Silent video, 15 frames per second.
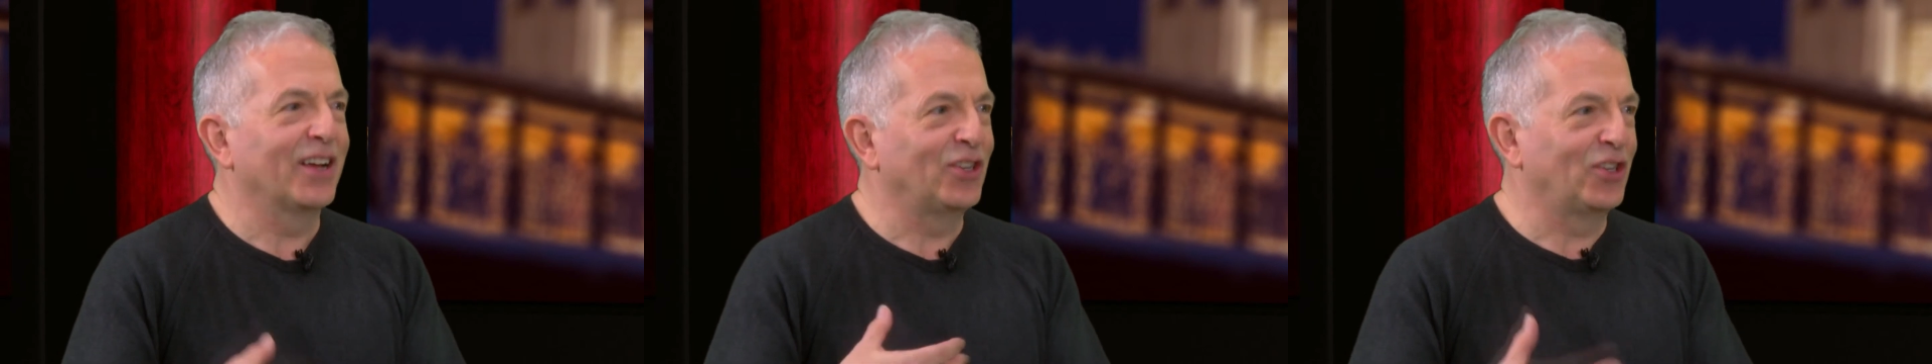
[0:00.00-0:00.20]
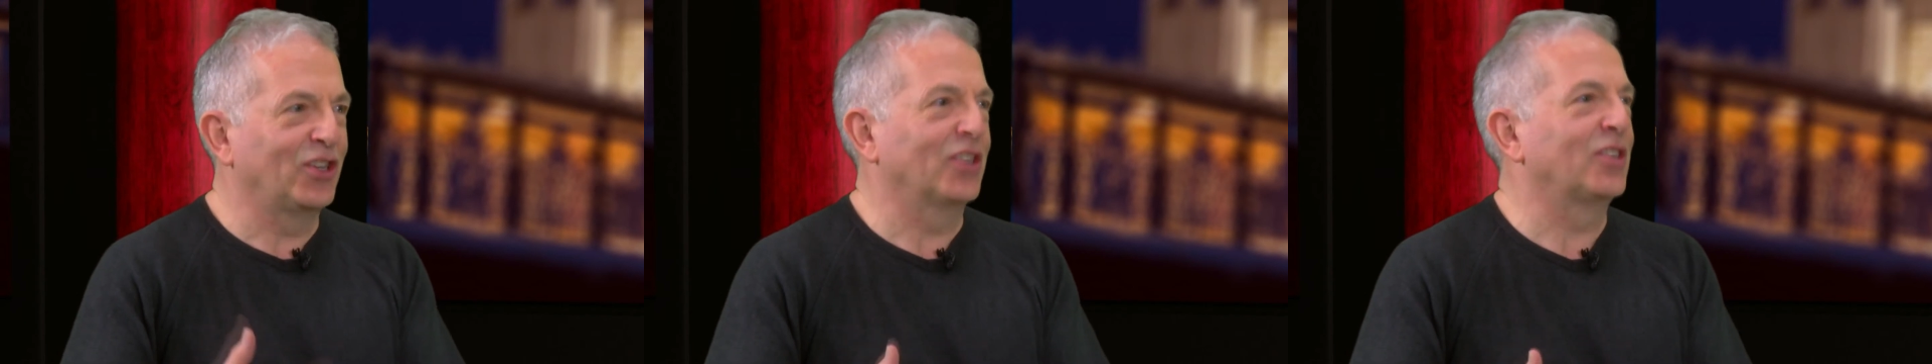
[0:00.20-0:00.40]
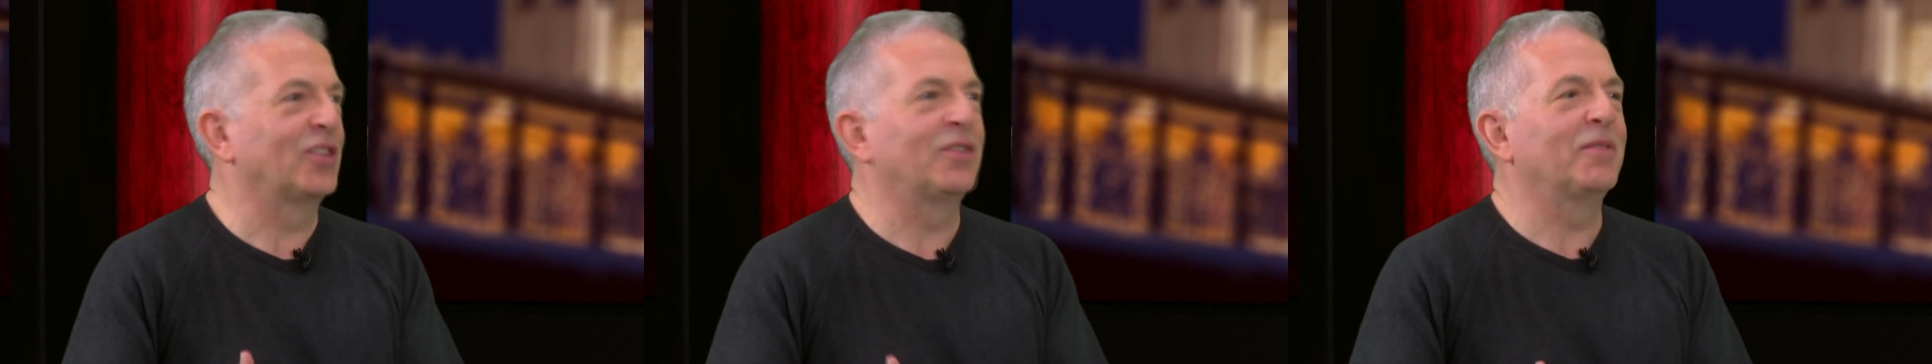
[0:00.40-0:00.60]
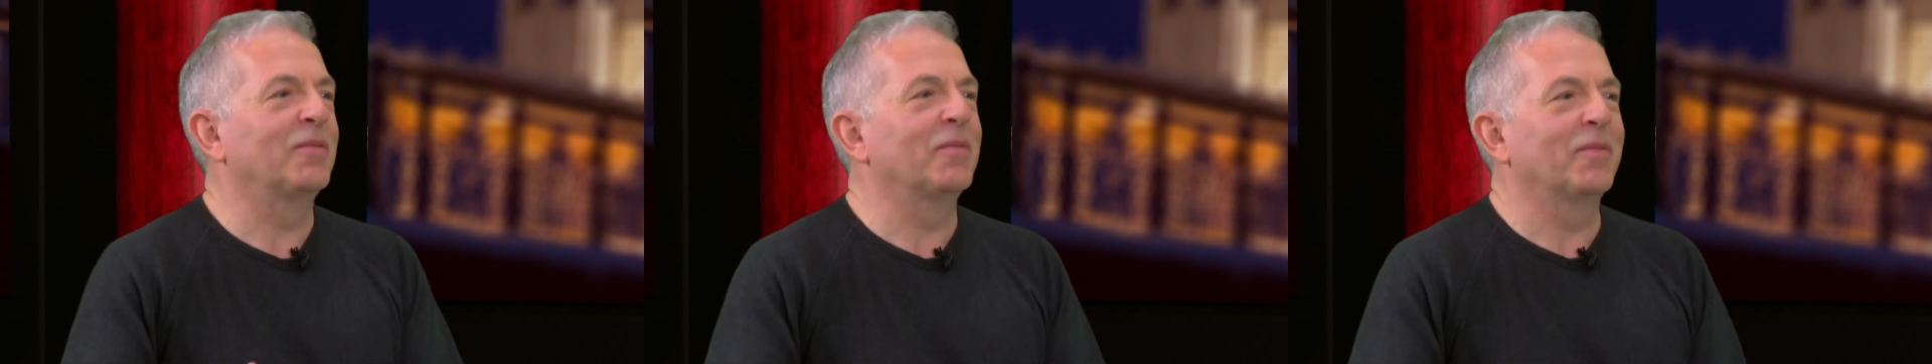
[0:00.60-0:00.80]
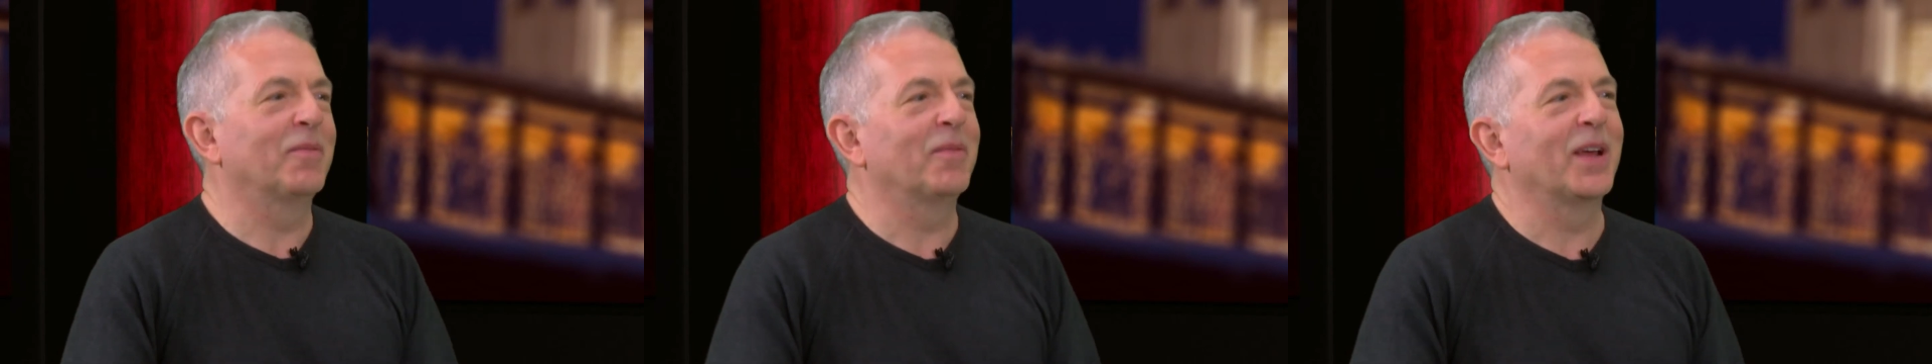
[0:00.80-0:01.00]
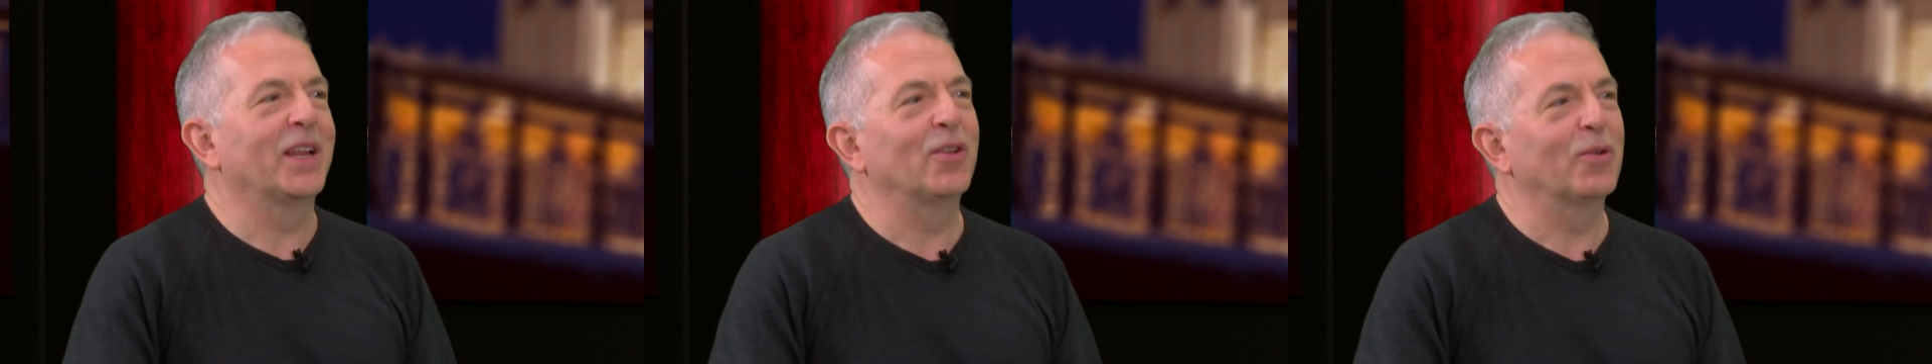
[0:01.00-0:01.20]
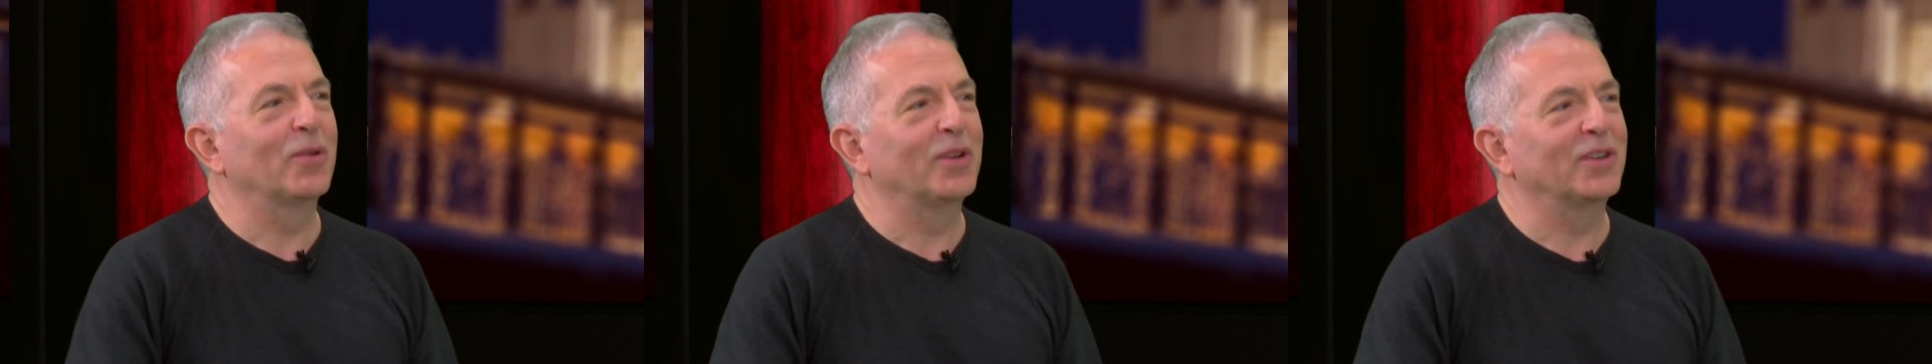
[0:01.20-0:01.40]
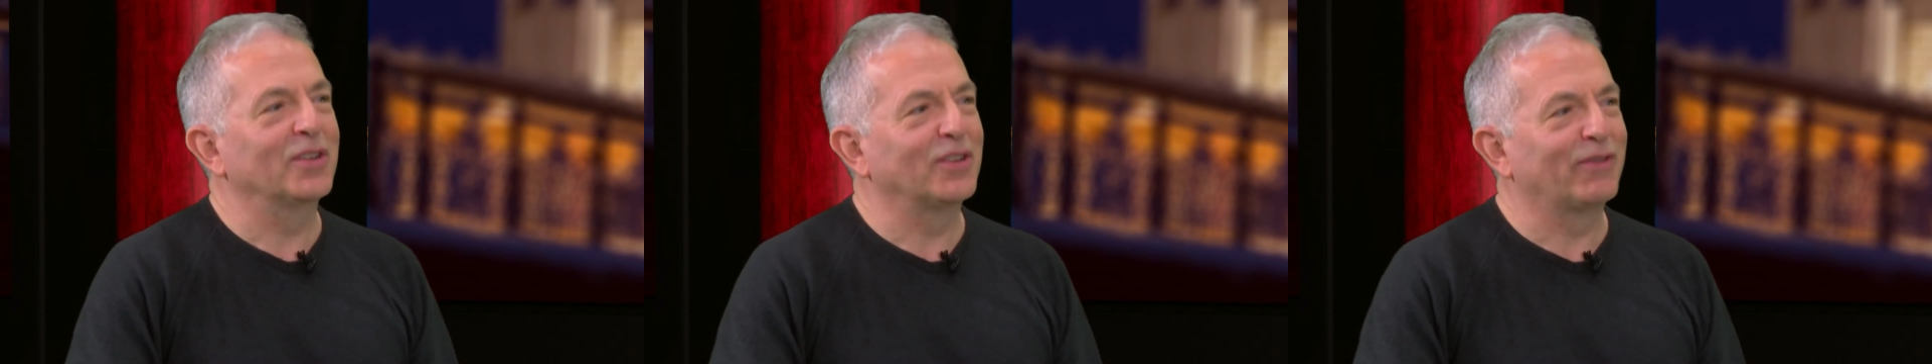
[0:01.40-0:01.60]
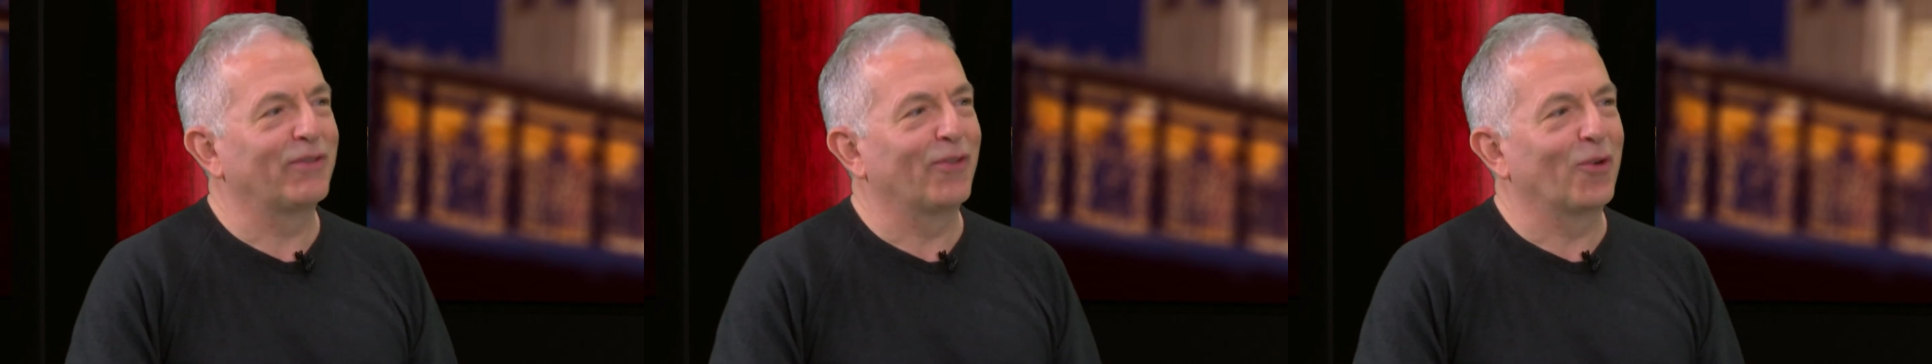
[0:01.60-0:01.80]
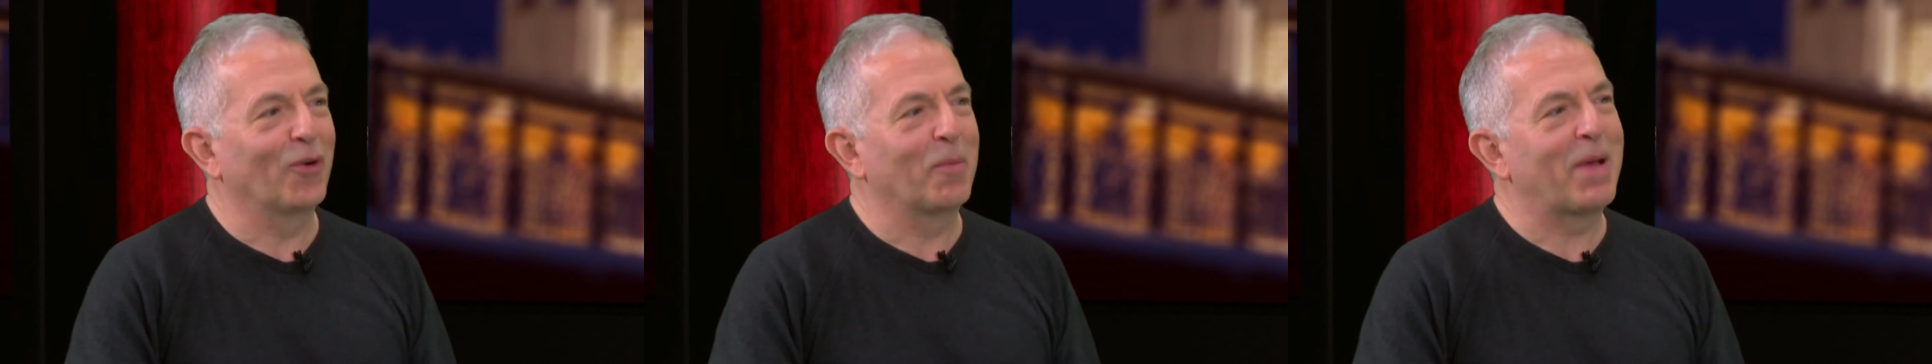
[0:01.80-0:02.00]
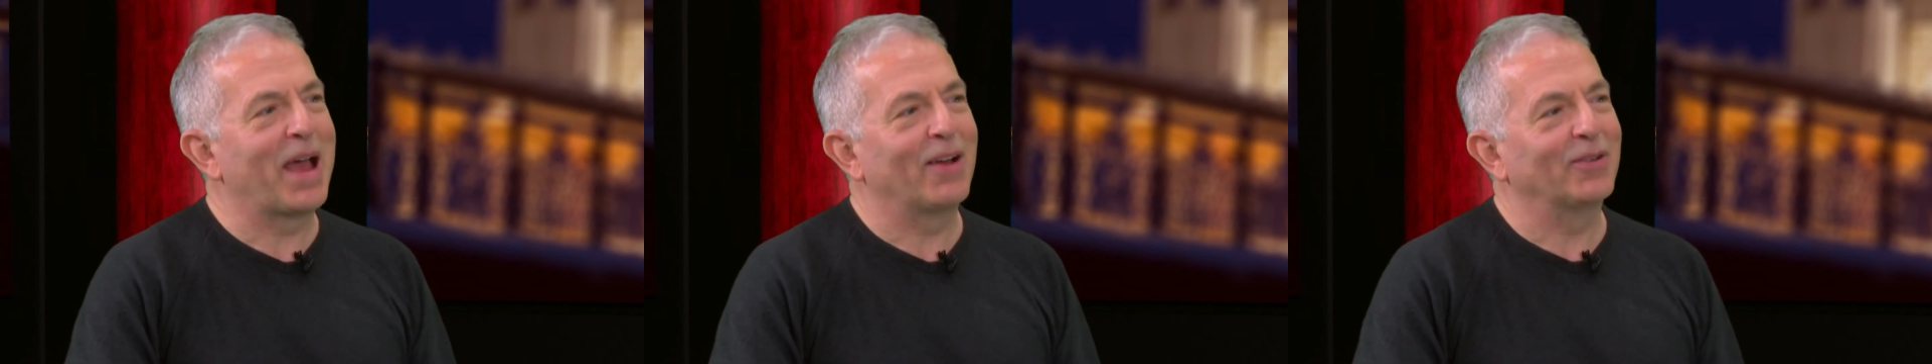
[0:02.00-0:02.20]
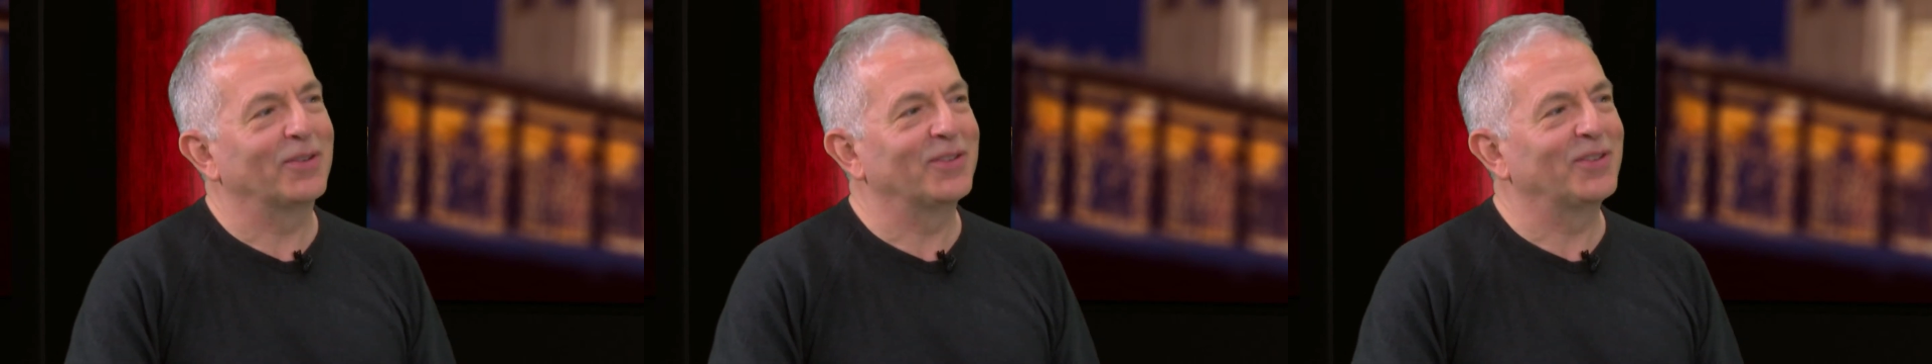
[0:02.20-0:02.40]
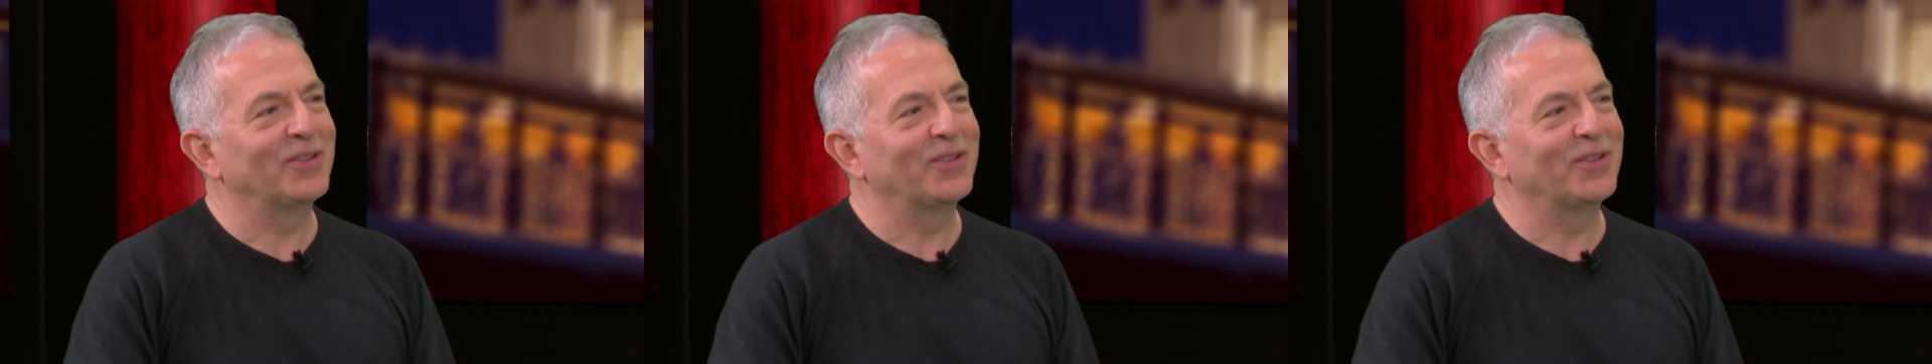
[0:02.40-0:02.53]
just made the audience fall about.